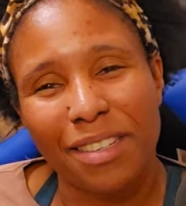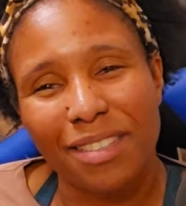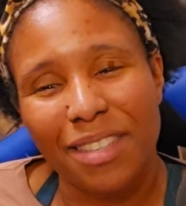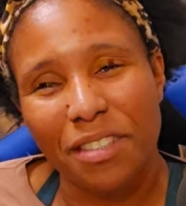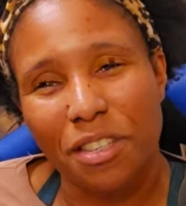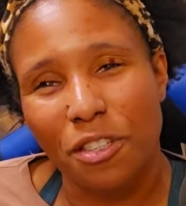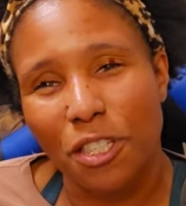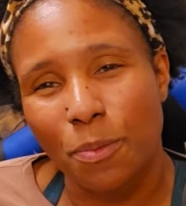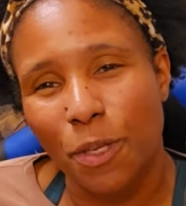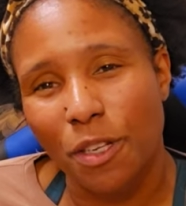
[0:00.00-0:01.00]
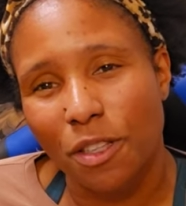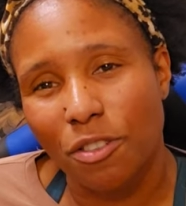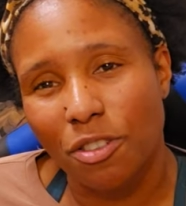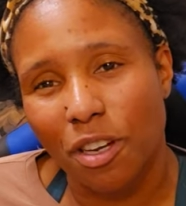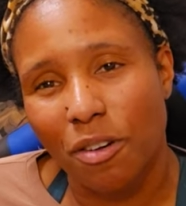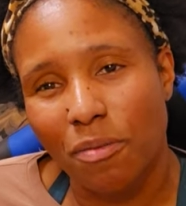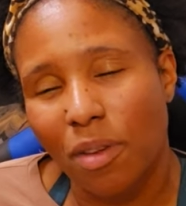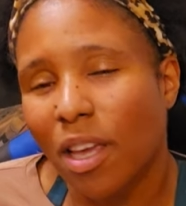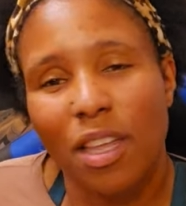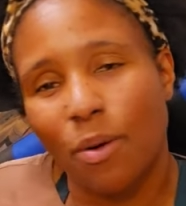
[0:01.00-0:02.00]
seasons she's been on the show.
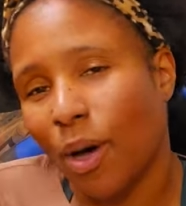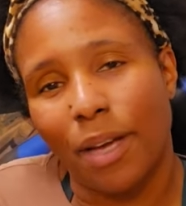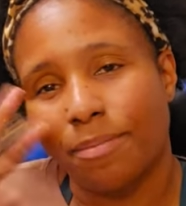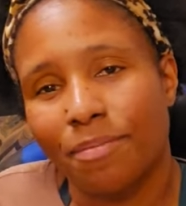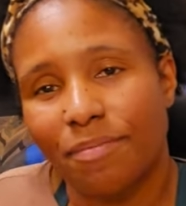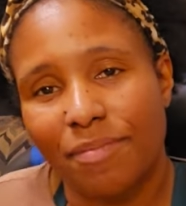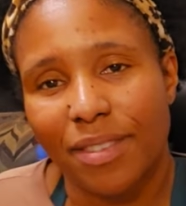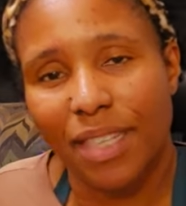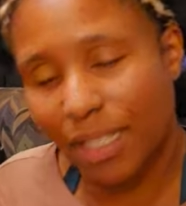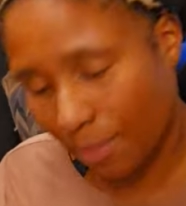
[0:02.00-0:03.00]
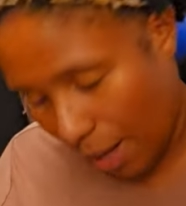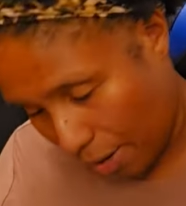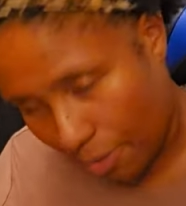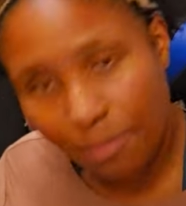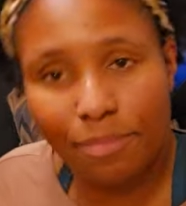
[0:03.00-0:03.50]
Anyway, doesn't matter.